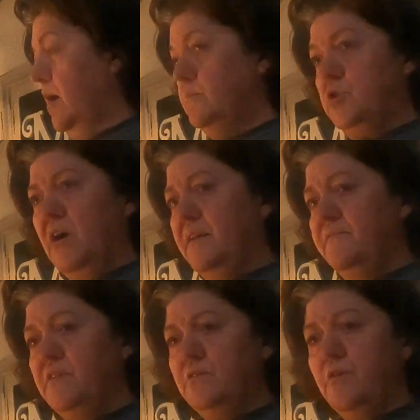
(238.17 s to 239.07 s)
I'm
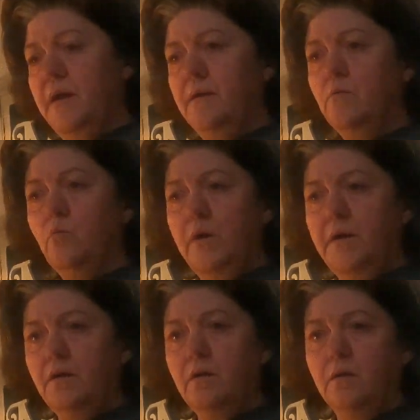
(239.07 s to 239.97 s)
trying to figure out
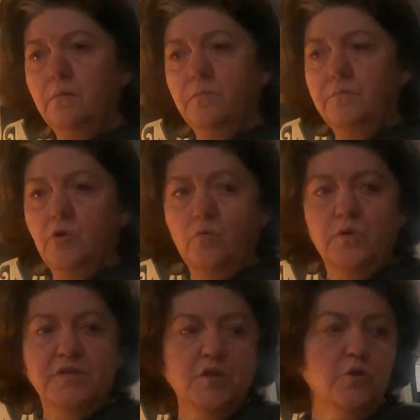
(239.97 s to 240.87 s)
where I'm
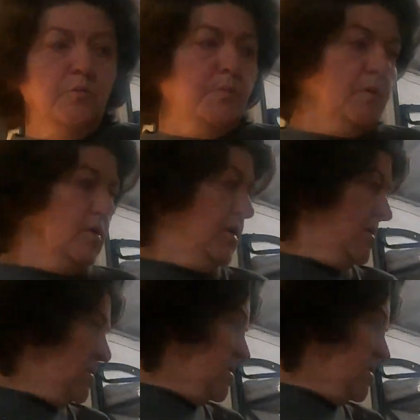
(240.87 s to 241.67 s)
going to put